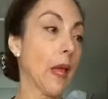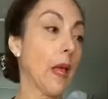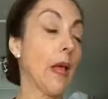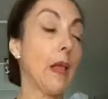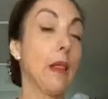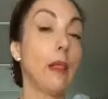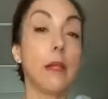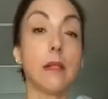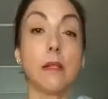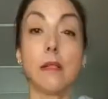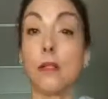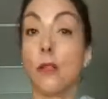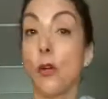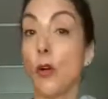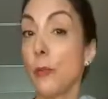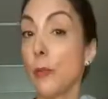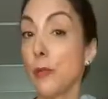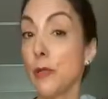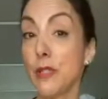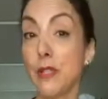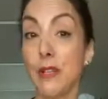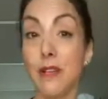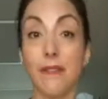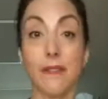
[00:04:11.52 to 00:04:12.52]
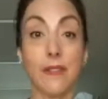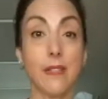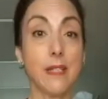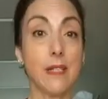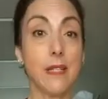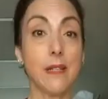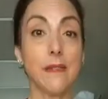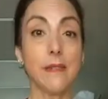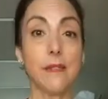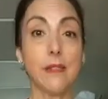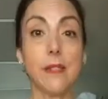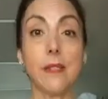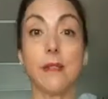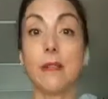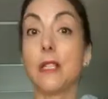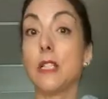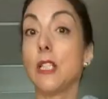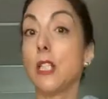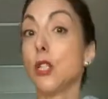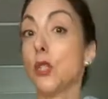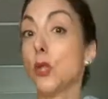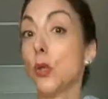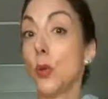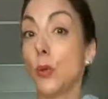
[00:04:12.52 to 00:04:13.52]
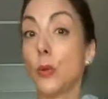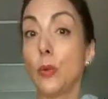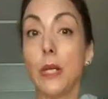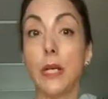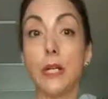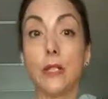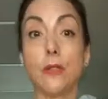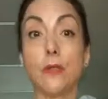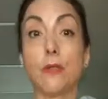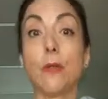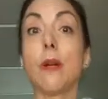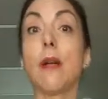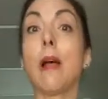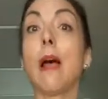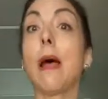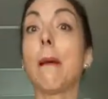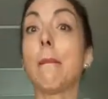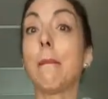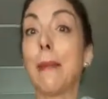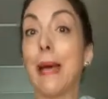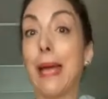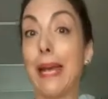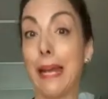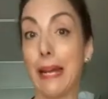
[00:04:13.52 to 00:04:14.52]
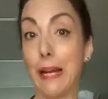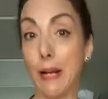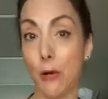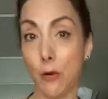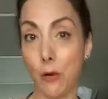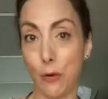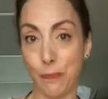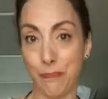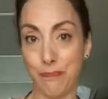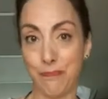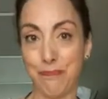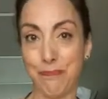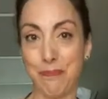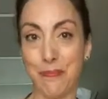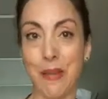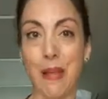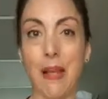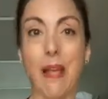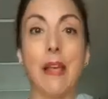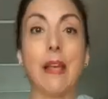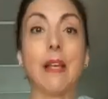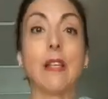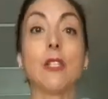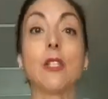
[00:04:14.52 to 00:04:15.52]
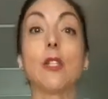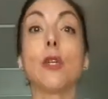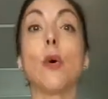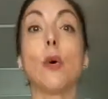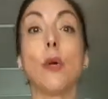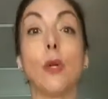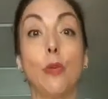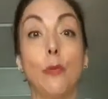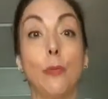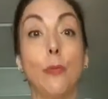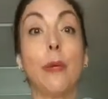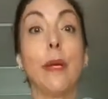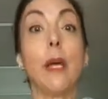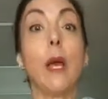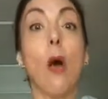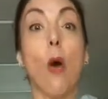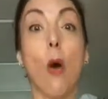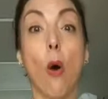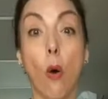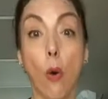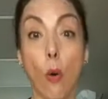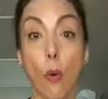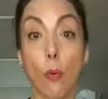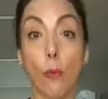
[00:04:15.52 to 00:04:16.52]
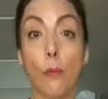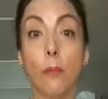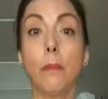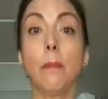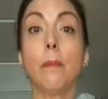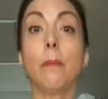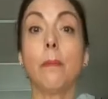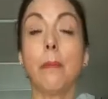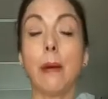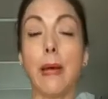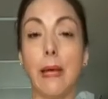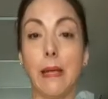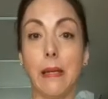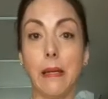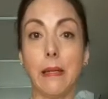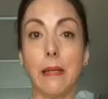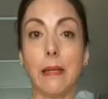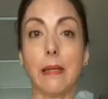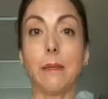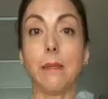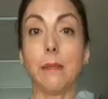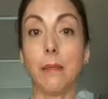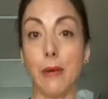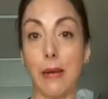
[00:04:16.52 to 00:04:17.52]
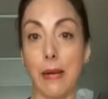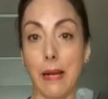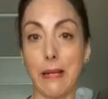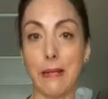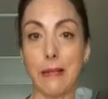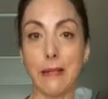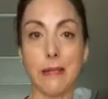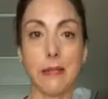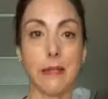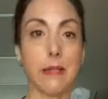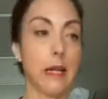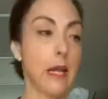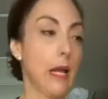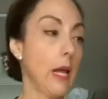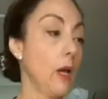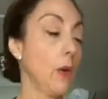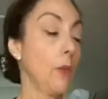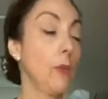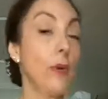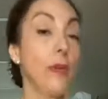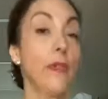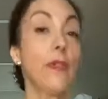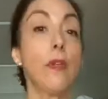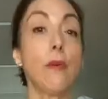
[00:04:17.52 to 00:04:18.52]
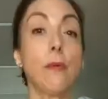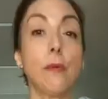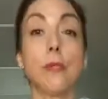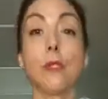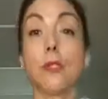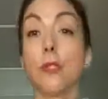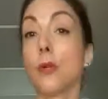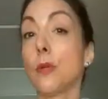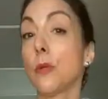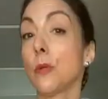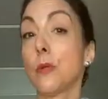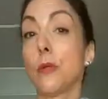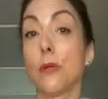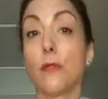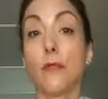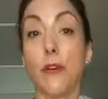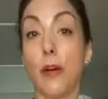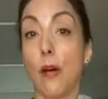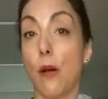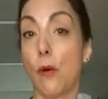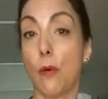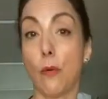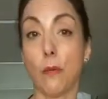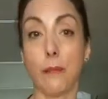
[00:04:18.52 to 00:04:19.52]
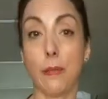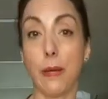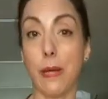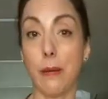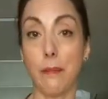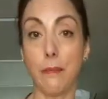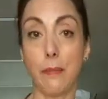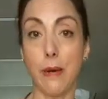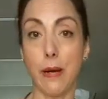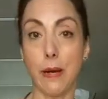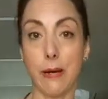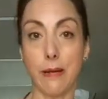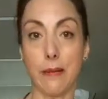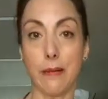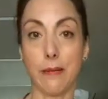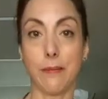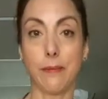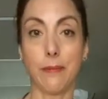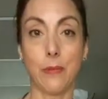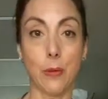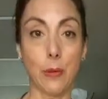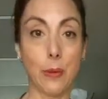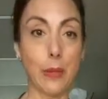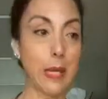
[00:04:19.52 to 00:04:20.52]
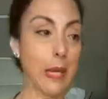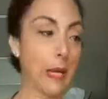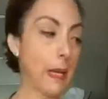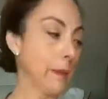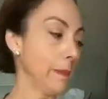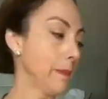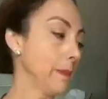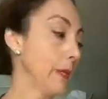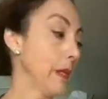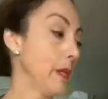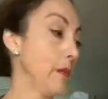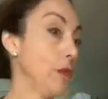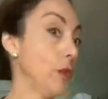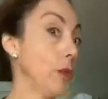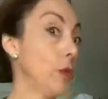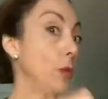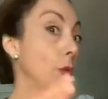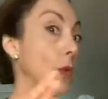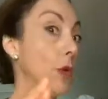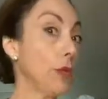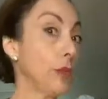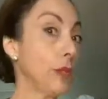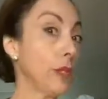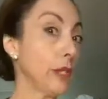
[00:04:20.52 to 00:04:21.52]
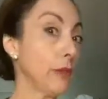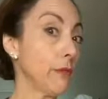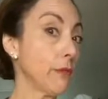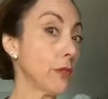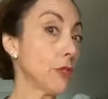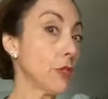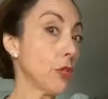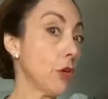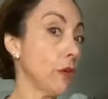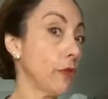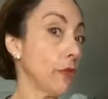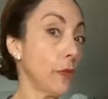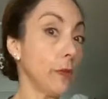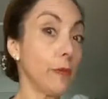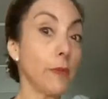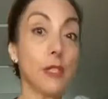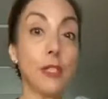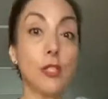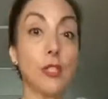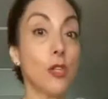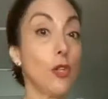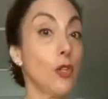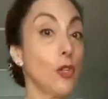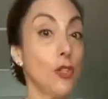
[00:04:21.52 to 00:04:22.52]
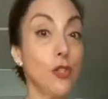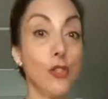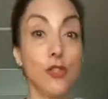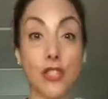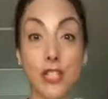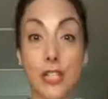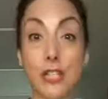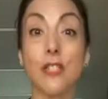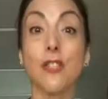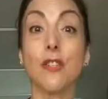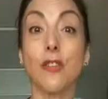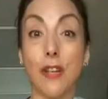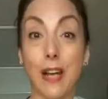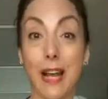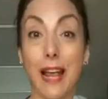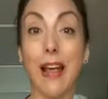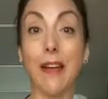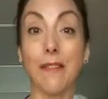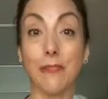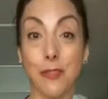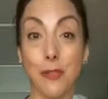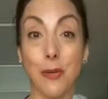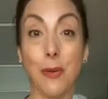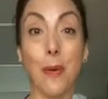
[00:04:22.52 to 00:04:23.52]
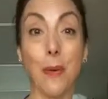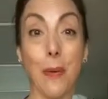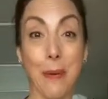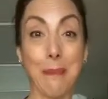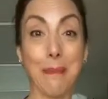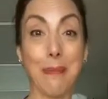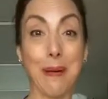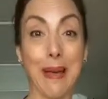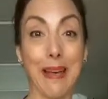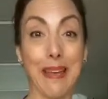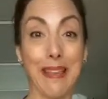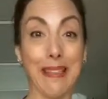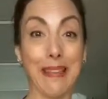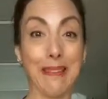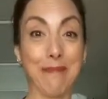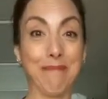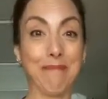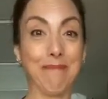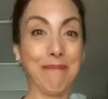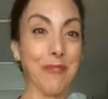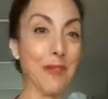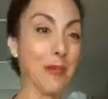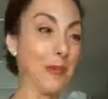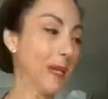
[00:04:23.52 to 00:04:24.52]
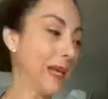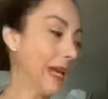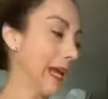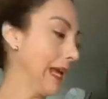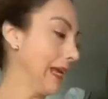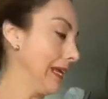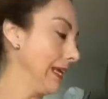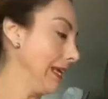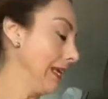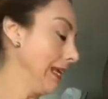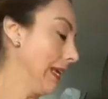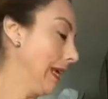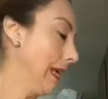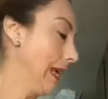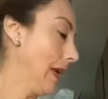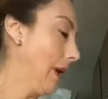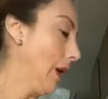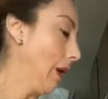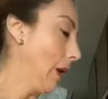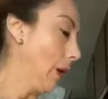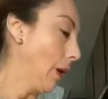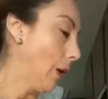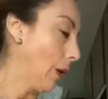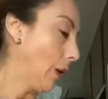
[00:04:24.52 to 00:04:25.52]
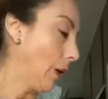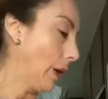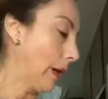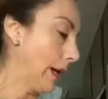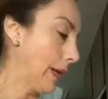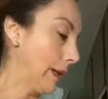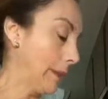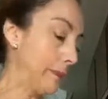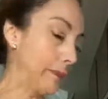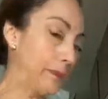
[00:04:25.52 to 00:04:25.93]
There's no preservatives. This is all natural and made at home. So it'll be home-baked bread with the results of a home-baked bread, okay? If you want the result from the store, you're just gonna have to go and buy them, okay? All right.